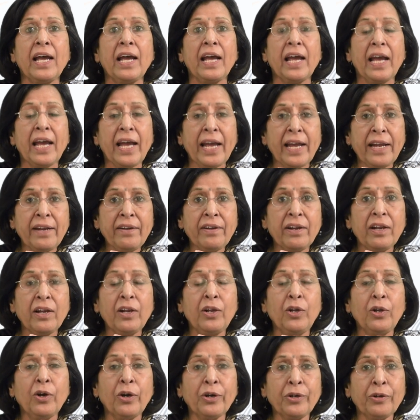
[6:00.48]
and
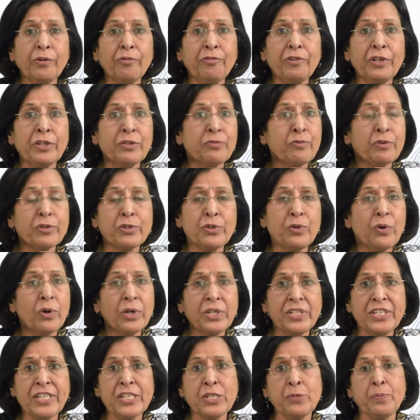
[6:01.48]
lot of it was
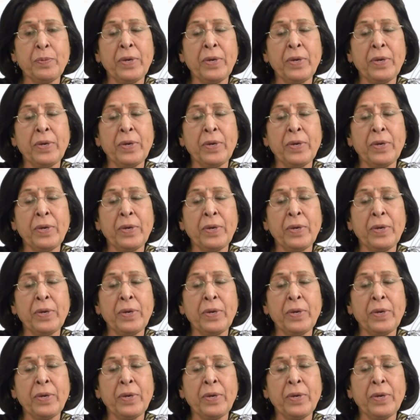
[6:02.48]
not just